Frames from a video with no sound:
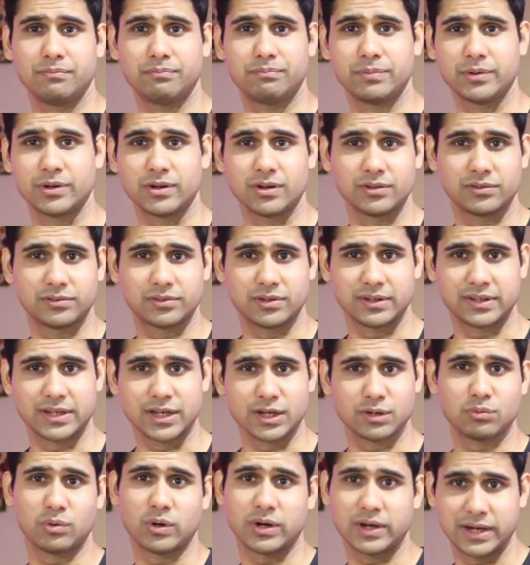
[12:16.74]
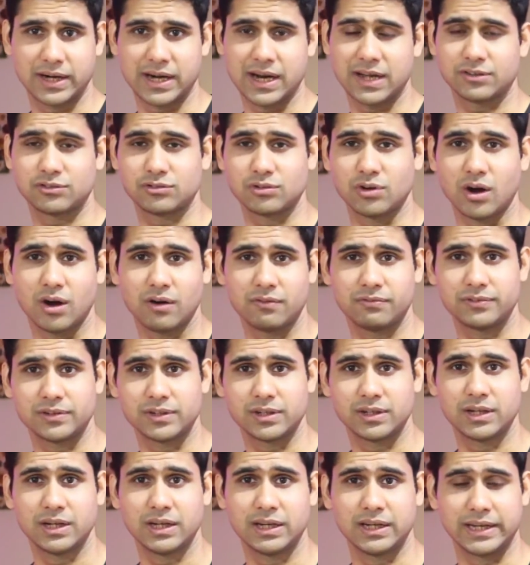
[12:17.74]
because the things what it has to
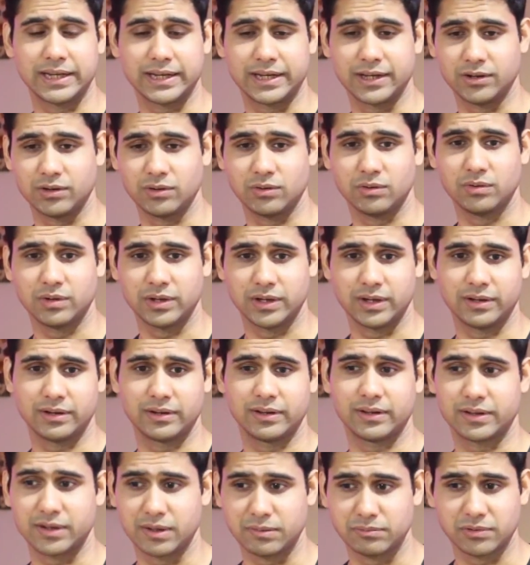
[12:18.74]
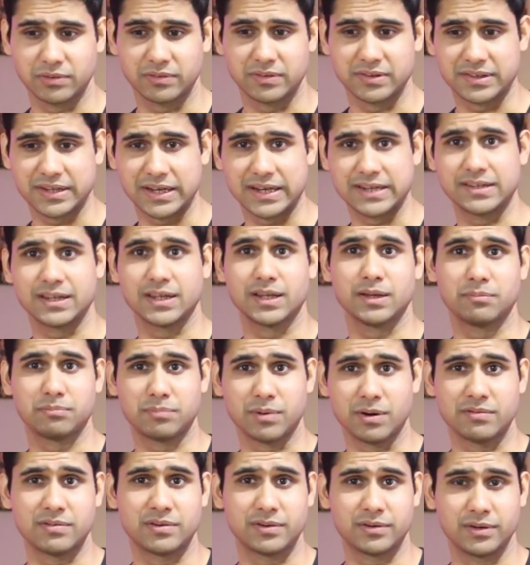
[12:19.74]
offer, like in terms of the size and the
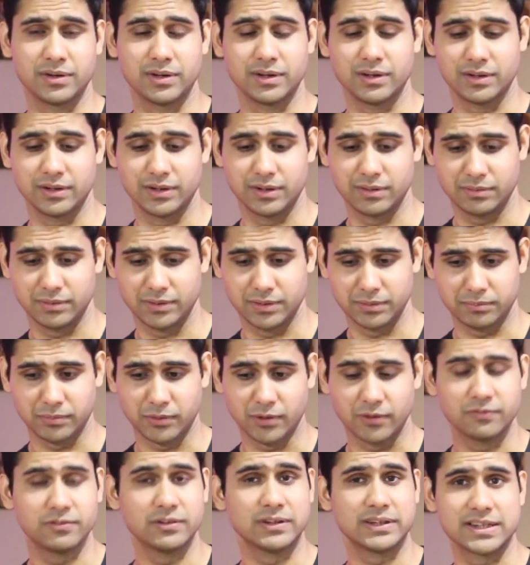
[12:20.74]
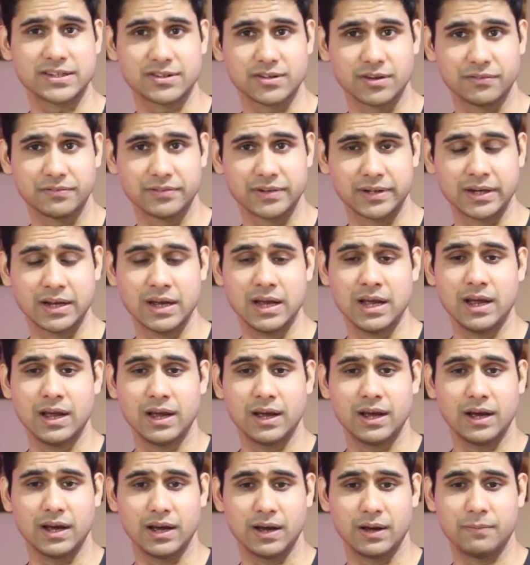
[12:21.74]
power, the powerfulness of it,
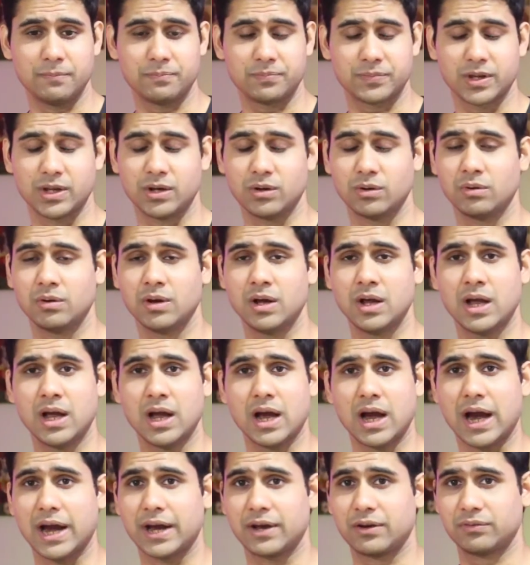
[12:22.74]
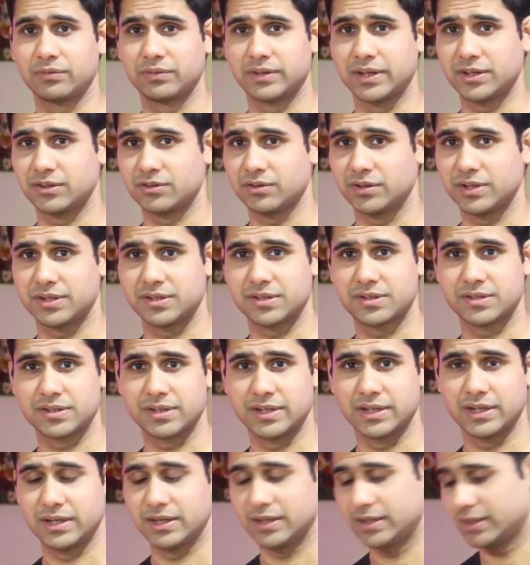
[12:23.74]
I don't think so
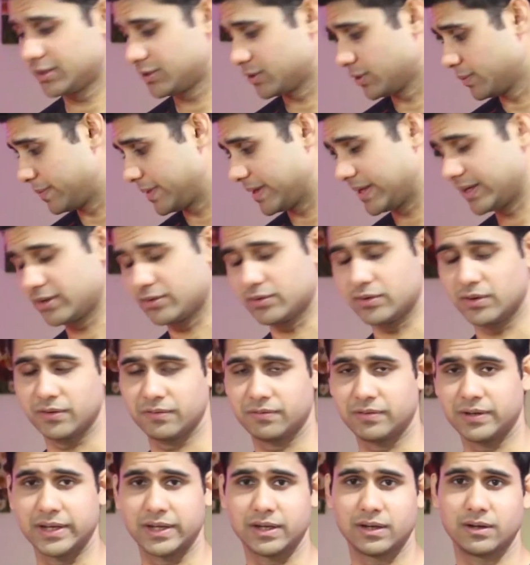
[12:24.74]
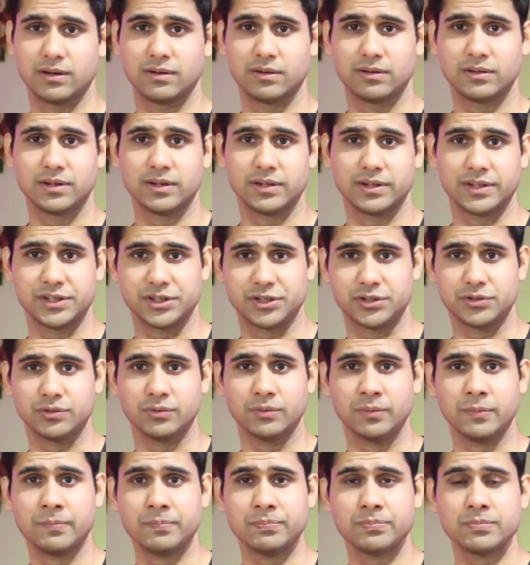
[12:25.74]
it should be any sort of like an
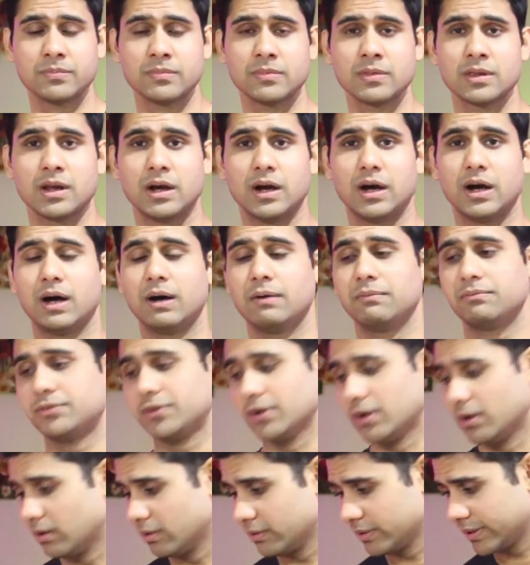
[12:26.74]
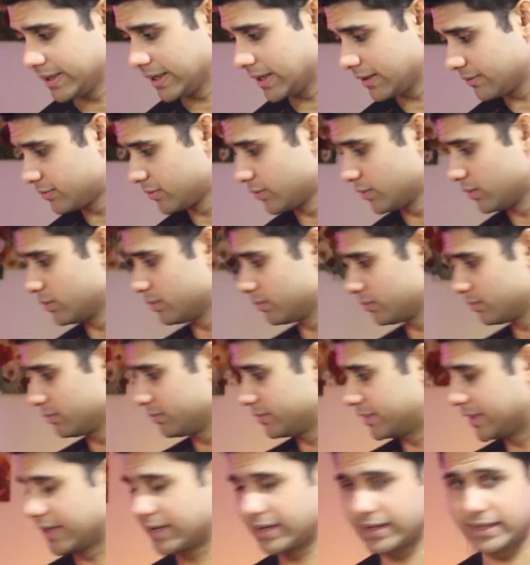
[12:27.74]
issue. So yeah, so
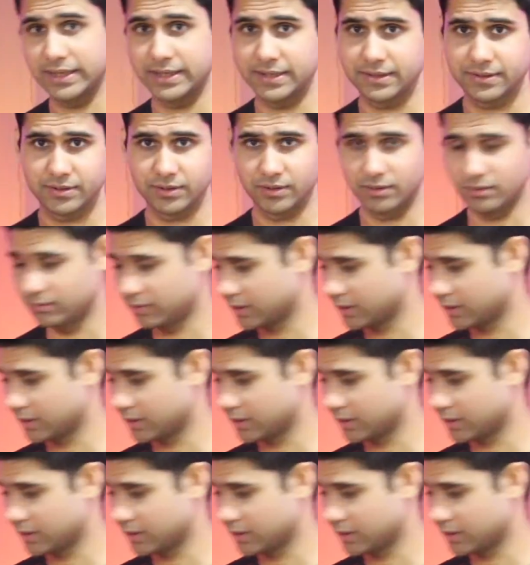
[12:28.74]
there it is. So